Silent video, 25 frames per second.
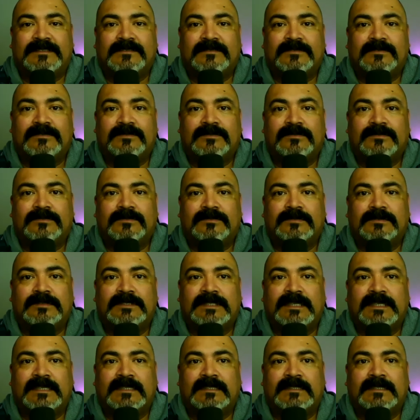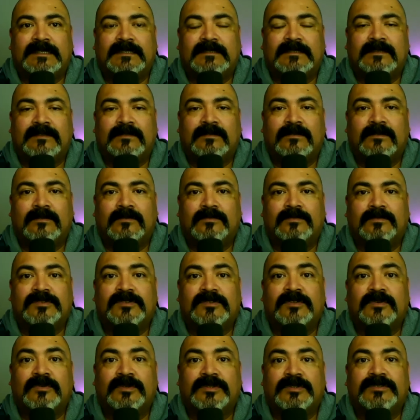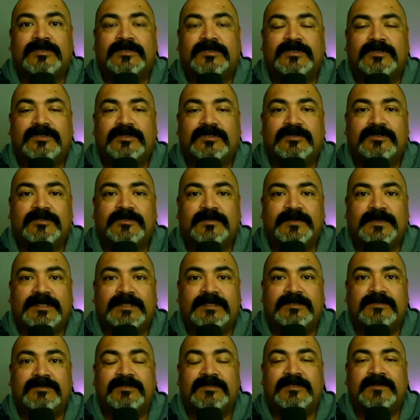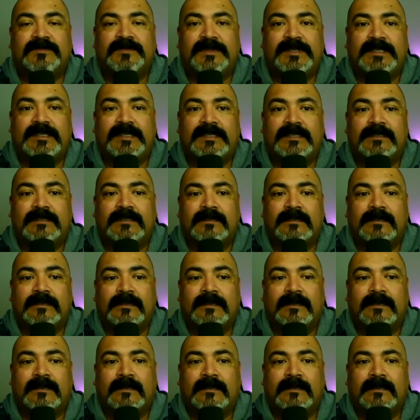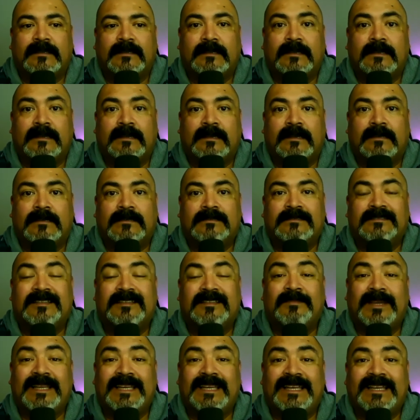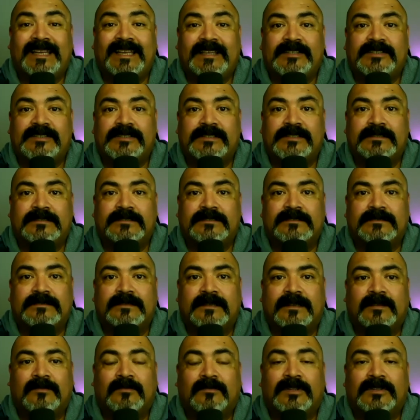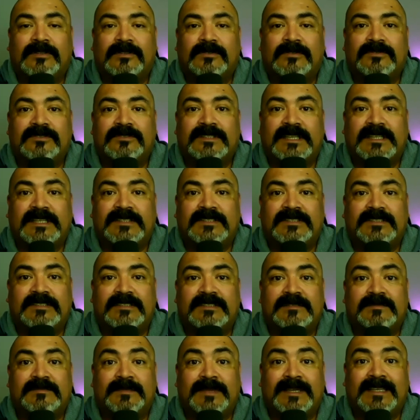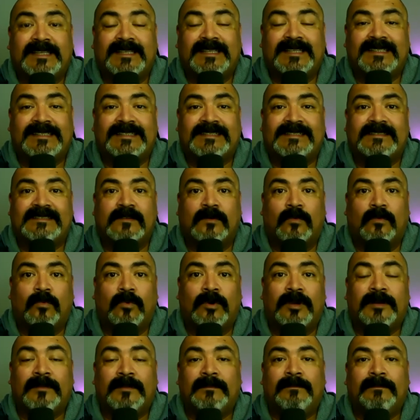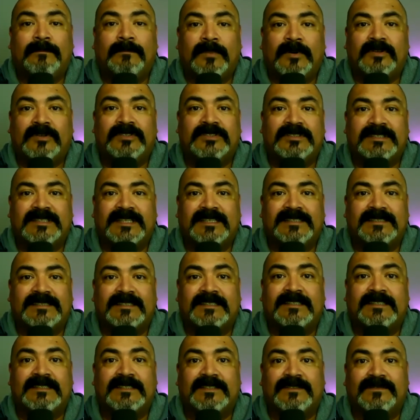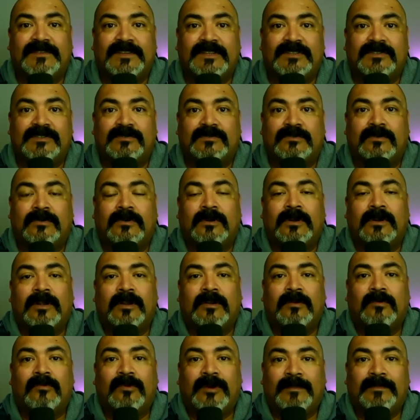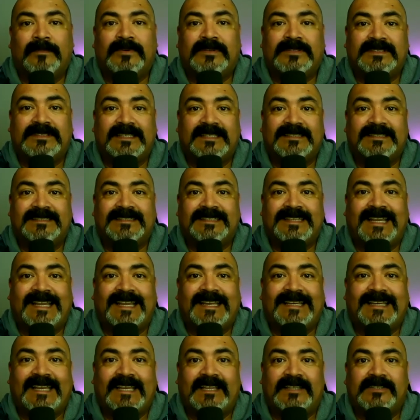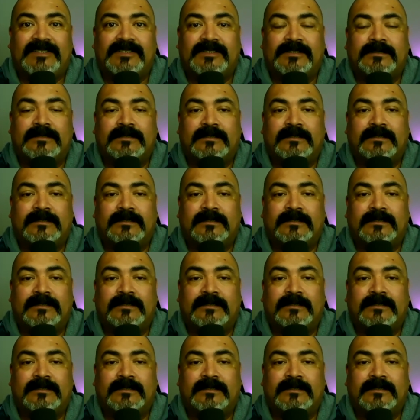who said that the Lord was going to use me to speak to many nations. And what those nations meant is one person as an individual represents a nation.